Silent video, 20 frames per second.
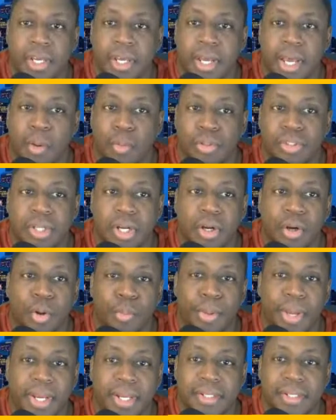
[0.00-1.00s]
I want y'all to go
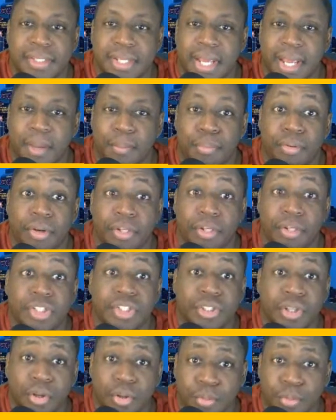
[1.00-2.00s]
back and say, "Hey, Prince
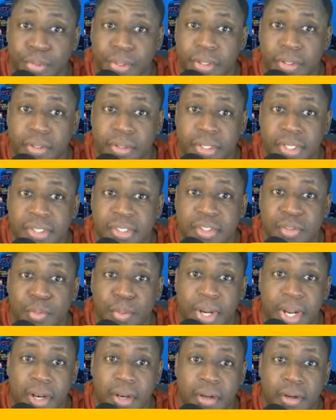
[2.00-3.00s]
showed me. This is what I
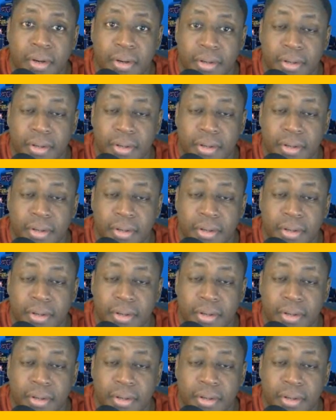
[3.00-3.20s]
learned."